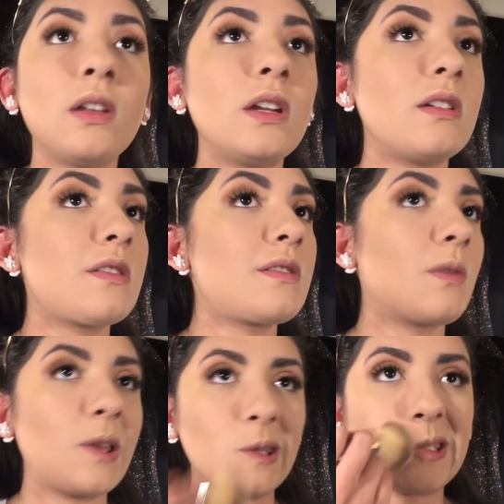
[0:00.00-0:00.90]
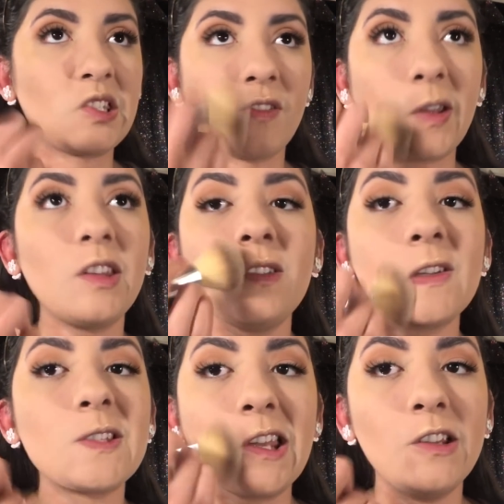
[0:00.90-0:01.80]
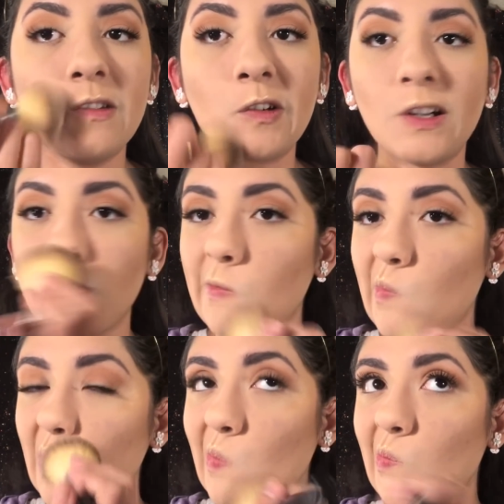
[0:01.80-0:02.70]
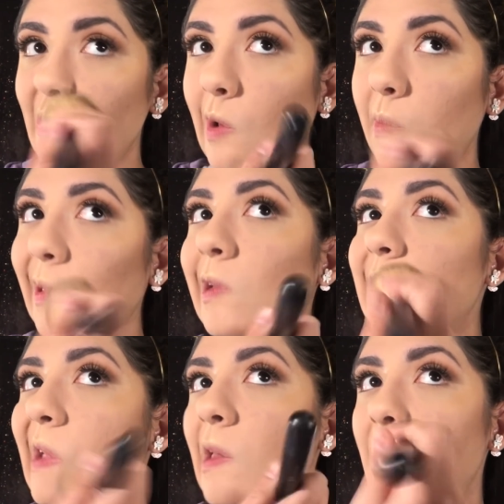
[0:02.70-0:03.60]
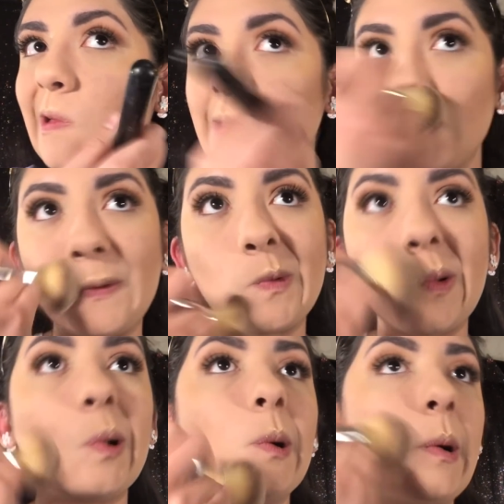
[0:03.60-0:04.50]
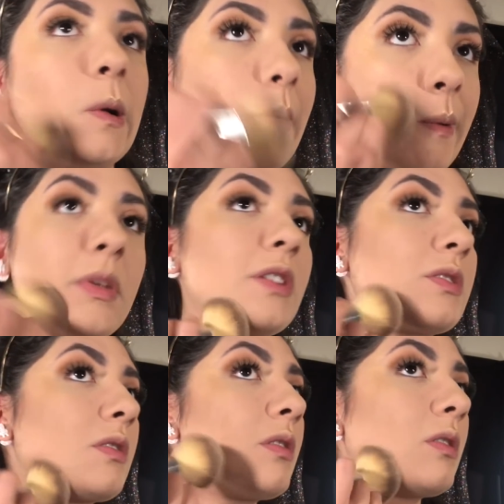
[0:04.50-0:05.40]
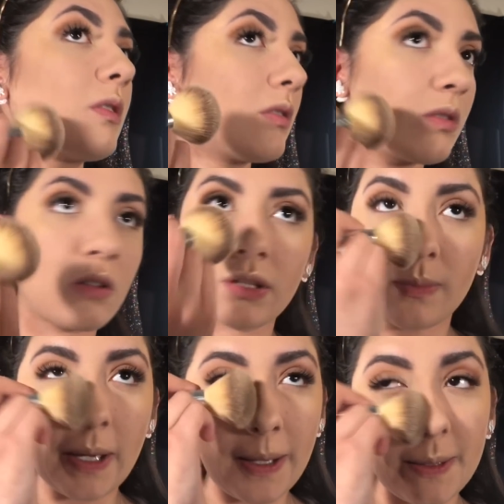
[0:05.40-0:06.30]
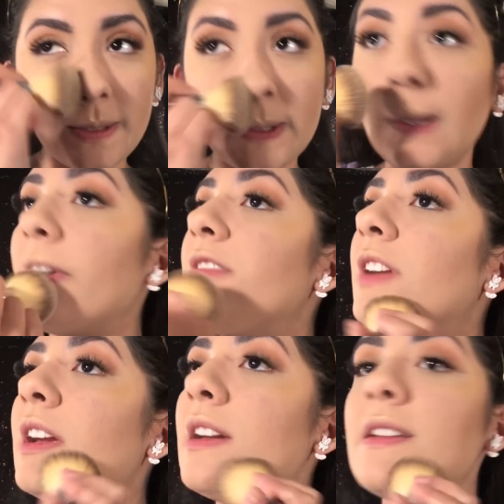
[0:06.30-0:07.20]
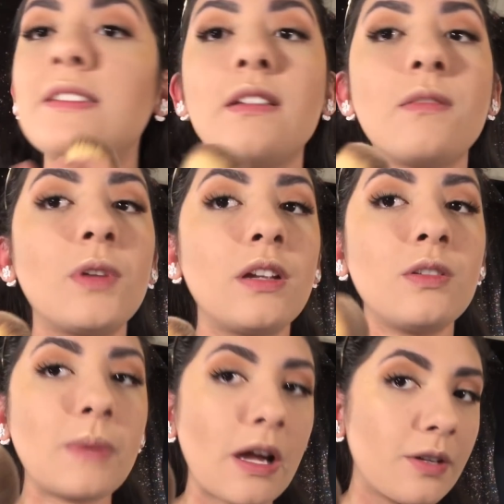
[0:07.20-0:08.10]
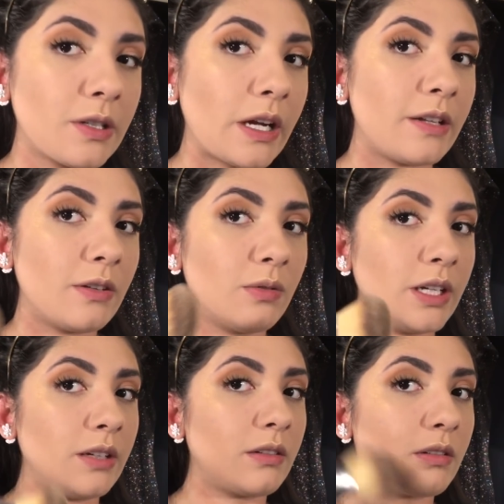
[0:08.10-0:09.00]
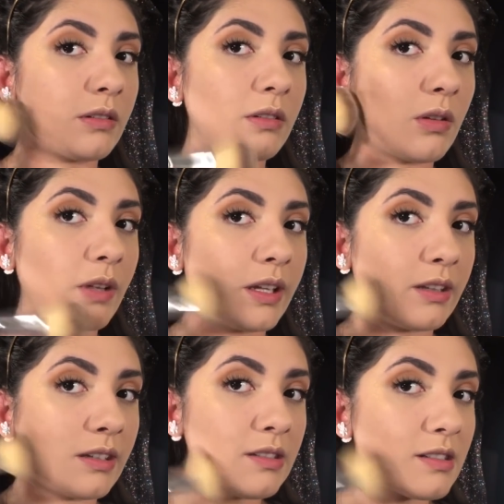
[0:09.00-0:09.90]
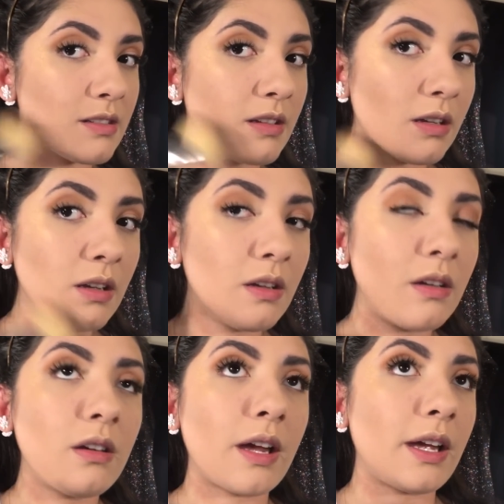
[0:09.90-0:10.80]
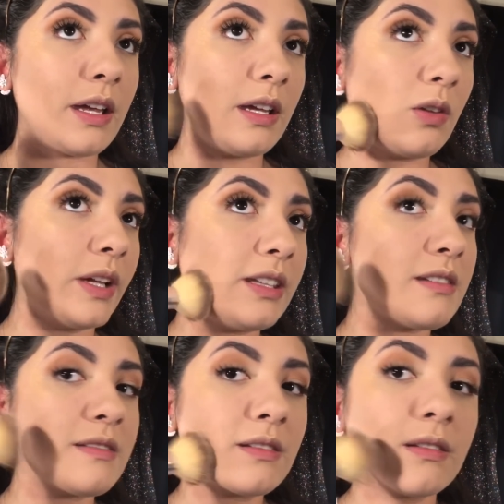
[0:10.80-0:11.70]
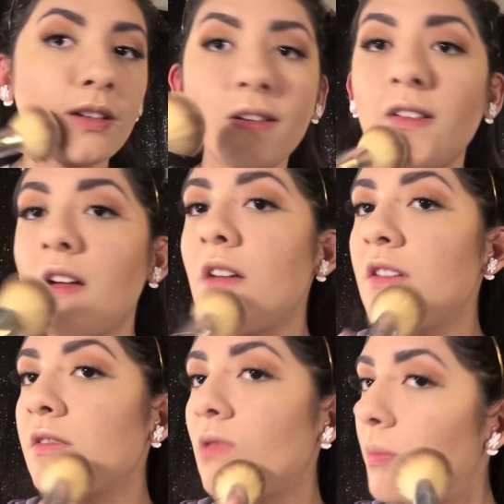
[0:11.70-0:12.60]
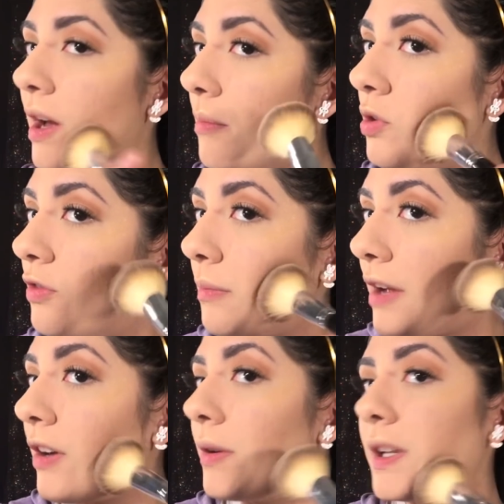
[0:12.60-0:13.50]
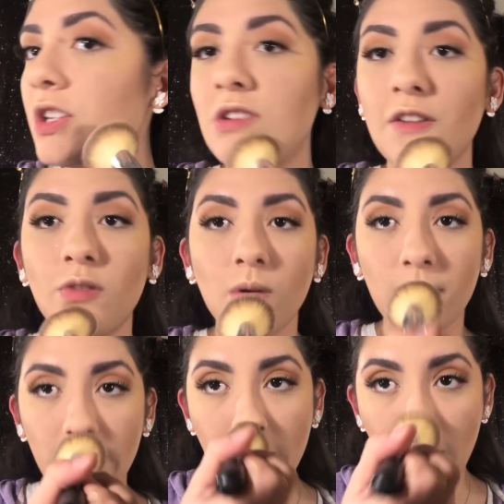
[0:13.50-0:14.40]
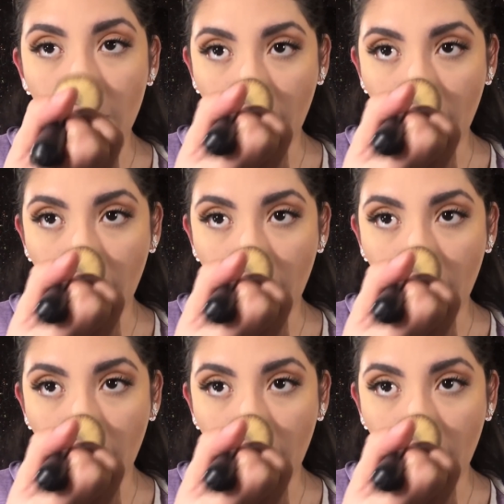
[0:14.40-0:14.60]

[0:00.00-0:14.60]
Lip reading: I dust away this stuff. I leave it setting for probably like 10 minutes. Make sure all the powder's on my face, and when I do powder, I don't like go like this. I go like this. So I'm not moving my foundation everywhere, you know?